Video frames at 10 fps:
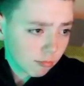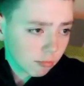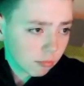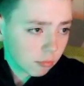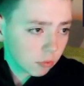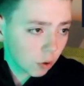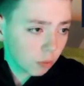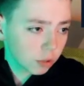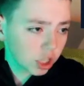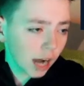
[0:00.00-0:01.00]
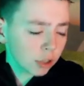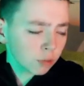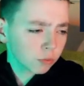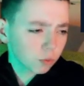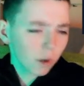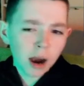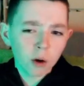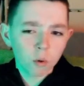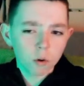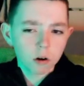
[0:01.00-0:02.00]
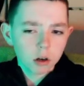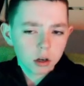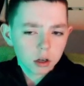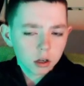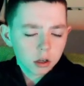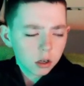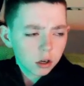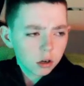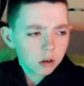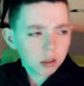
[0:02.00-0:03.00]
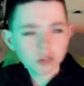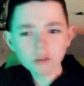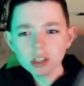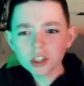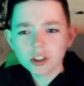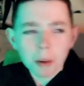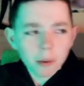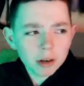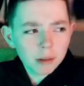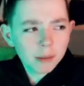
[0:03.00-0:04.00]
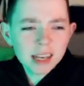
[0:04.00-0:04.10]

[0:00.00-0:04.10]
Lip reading: Nope, Shea Adams, wow. That's not the sub I would have made.